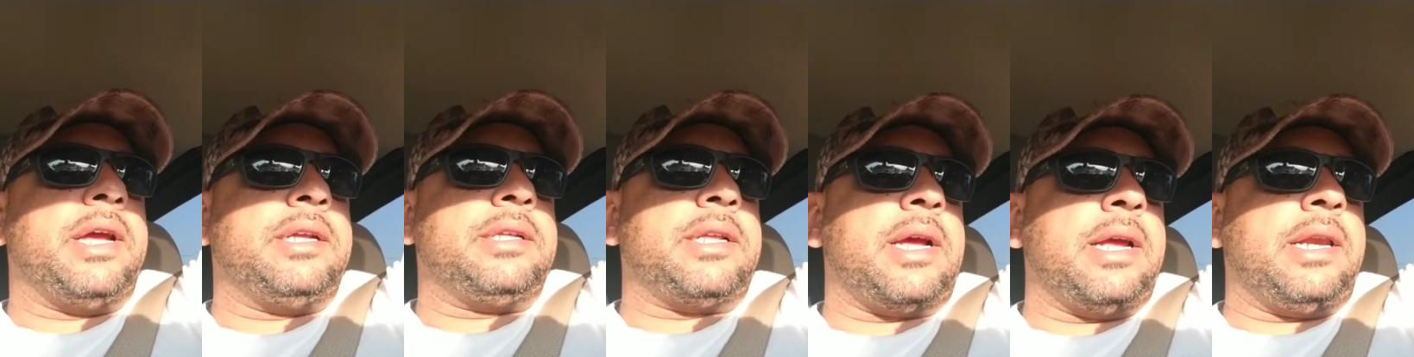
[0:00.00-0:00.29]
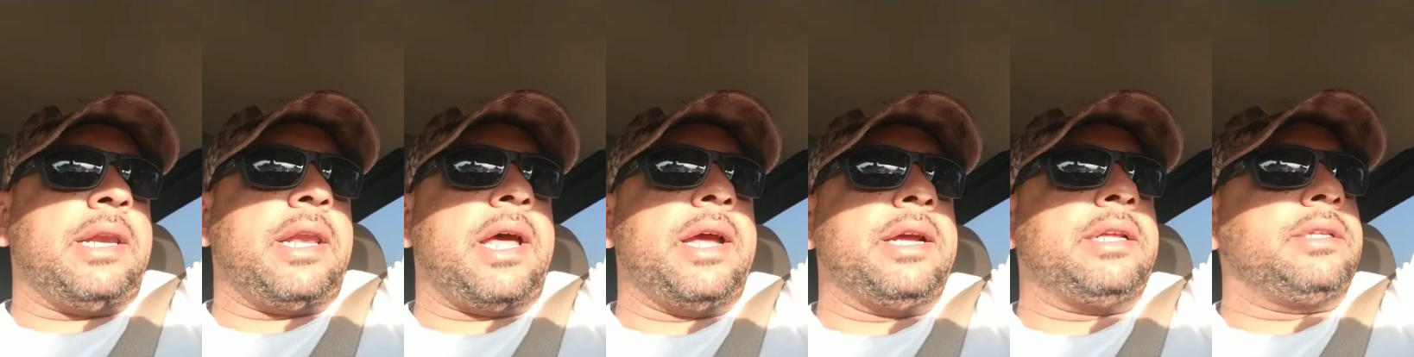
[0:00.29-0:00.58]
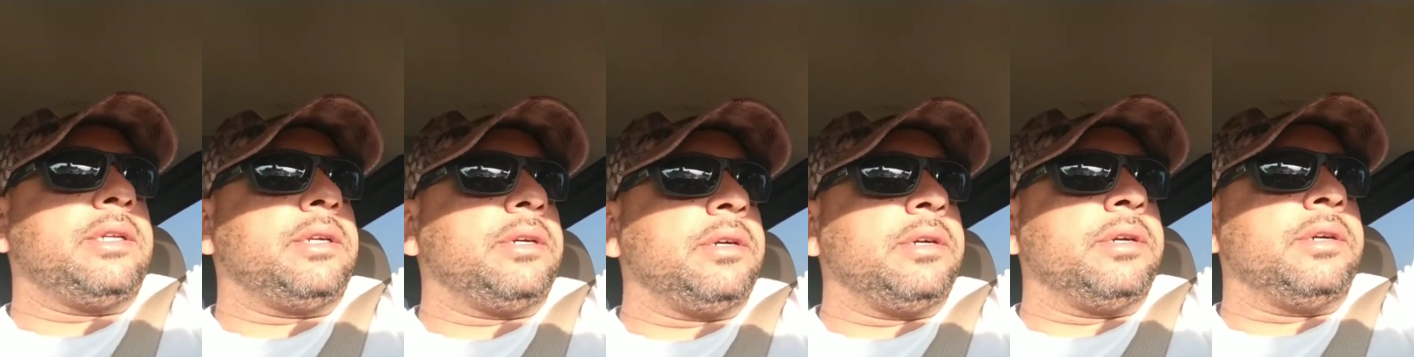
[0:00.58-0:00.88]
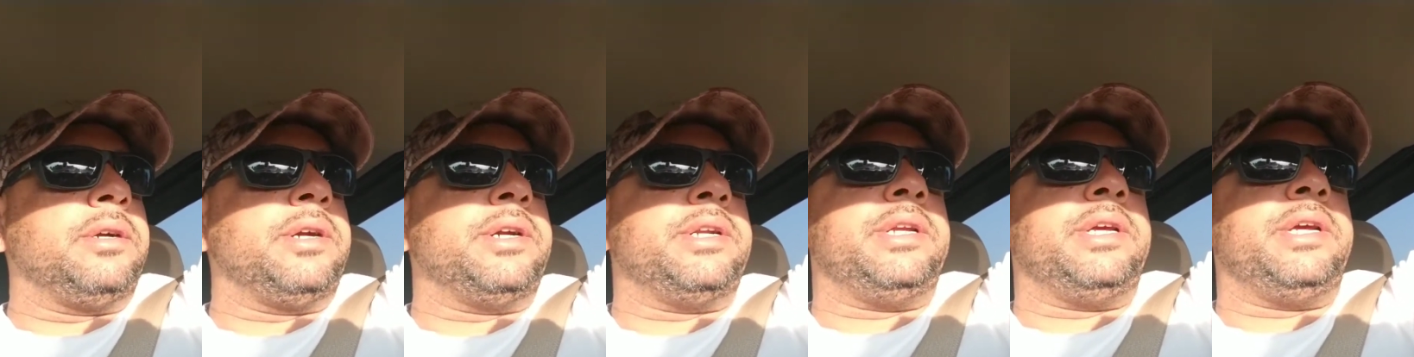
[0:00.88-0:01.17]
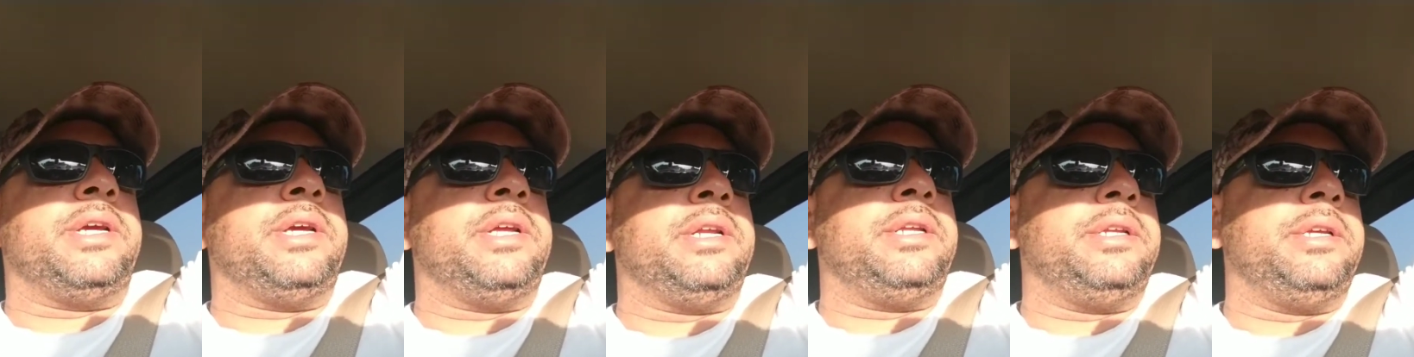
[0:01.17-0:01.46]
liked her, and
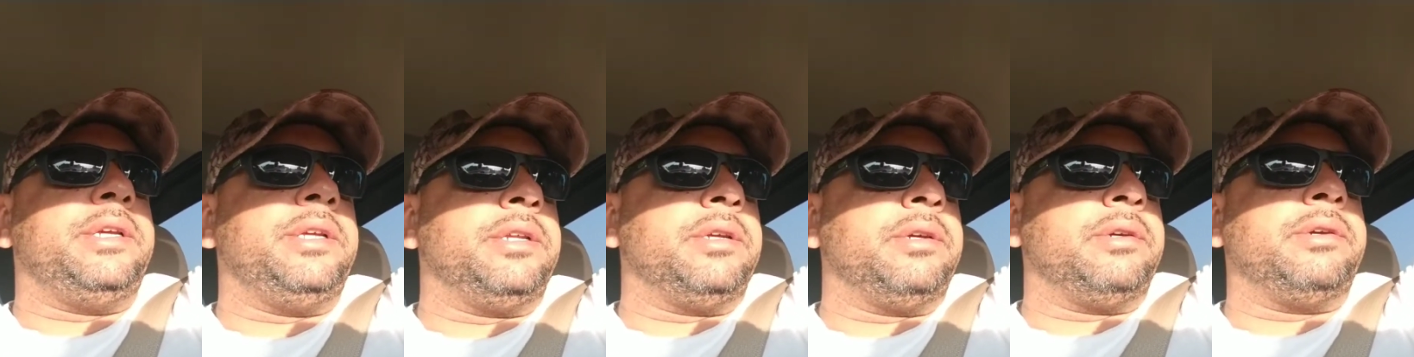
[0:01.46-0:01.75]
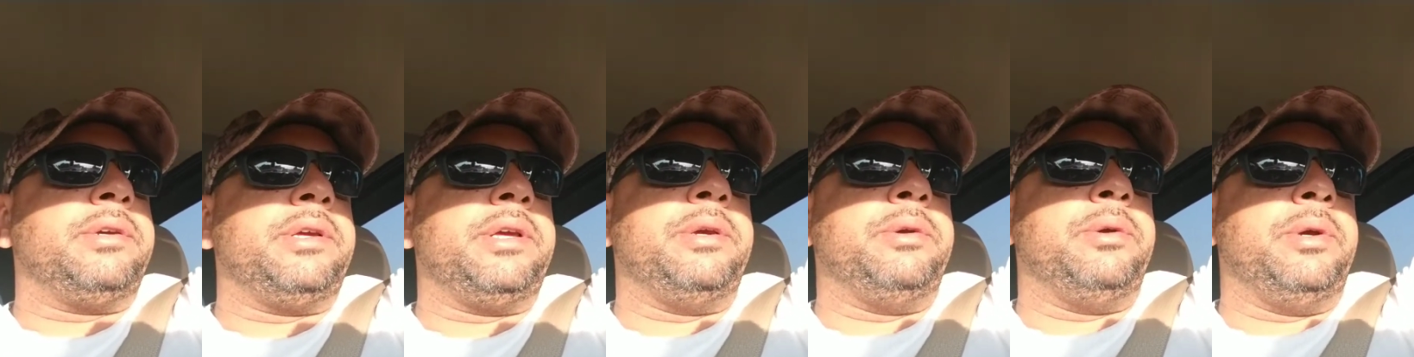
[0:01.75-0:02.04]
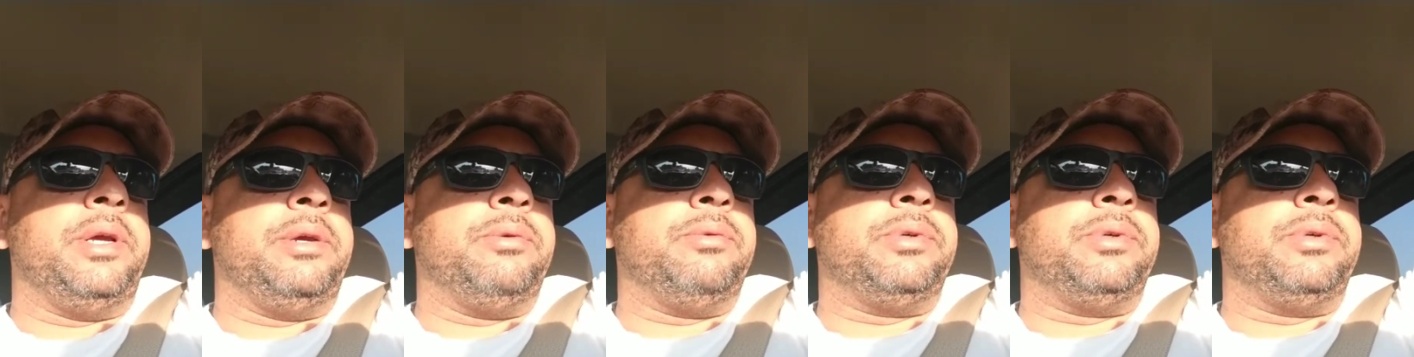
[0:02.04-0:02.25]
then it